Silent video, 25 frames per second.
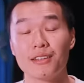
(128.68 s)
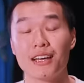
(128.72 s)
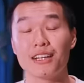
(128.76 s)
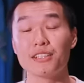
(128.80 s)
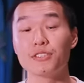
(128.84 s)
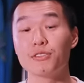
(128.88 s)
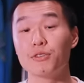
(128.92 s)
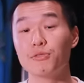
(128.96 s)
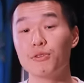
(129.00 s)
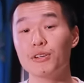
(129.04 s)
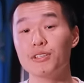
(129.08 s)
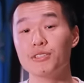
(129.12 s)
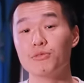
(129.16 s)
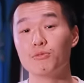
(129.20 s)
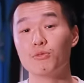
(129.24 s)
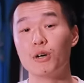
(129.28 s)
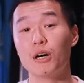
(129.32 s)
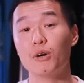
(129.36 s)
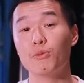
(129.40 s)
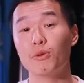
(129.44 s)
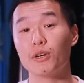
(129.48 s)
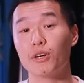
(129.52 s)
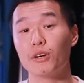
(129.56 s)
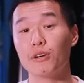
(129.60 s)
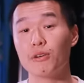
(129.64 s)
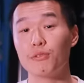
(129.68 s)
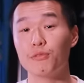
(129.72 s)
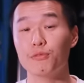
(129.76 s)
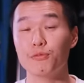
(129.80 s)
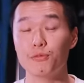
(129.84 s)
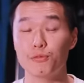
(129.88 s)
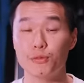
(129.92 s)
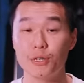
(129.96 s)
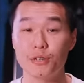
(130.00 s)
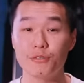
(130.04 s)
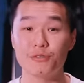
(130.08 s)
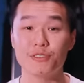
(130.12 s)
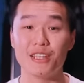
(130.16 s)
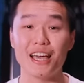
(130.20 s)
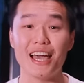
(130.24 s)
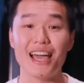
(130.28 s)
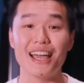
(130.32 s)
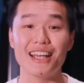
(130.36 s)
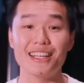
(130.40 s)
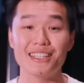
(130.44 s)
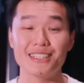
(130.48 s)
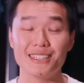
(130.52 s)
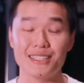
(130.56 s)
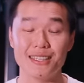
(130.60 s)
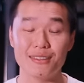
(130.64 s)
that's the reason why we're going with the
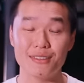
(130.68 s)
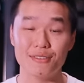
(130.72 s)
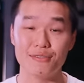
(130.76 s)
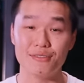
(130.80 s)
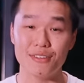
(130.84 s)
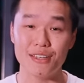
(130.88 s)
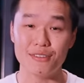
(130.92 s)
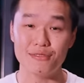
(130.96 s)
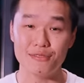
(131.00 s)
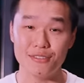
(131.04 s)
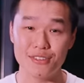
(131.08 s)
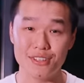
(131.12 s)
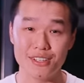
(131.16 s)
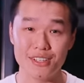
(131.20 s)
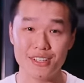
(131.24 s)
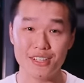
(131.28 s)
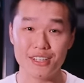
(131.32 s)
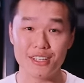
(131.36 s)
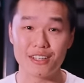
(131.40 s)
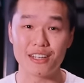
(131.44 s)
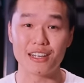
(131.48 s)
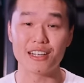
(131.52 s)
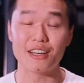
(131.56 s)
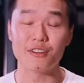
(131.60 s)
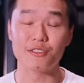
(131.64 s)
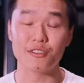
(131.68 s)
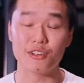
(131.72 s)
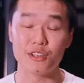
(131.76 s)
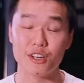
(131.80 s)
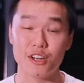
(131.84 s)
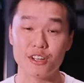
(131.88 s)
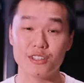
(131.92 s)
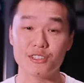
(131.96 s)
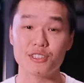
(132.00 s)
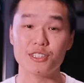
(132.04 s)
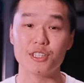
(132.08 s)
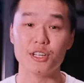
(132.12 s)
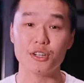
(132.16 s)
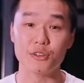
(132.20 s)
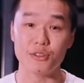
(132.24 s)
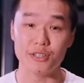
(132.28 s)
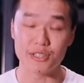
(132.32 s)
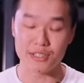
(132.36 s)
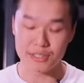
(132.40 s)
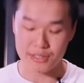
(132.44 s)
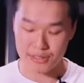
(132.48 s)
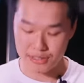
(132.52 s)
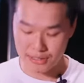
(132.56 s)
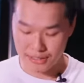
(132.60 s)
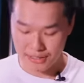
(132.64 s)
AC Infinity Cloudline
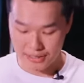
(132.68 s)
series.